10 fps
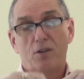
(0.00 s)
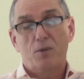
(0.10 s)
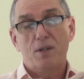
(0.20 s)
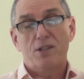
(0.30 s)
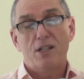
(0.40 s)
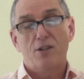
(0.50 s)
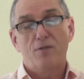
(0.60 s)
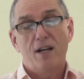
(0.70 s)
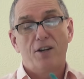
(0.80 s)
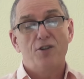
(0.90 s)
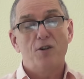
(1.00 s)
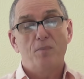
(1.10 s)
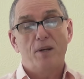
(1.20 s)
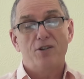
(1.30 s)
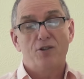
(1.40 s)
twist this around the two
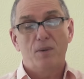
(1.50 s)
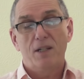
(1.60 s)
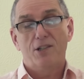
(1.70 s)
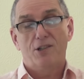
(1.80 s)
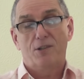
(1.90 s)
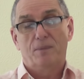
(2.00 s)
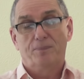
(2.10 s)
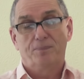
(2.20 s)
pinch twists.